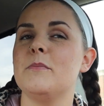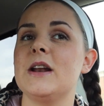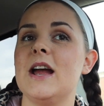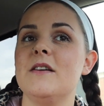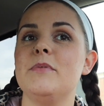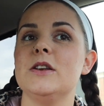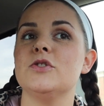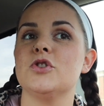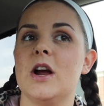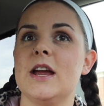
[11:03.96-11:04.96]
But I have been
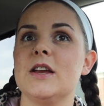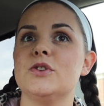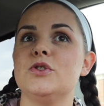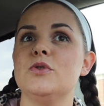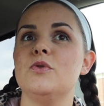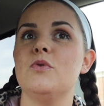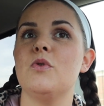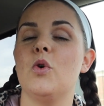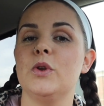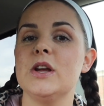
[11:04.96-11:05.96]
trying to
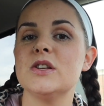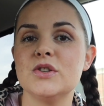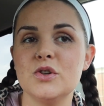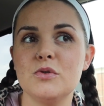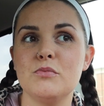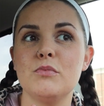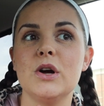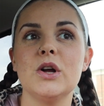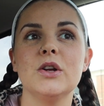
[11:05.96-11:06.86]
only consume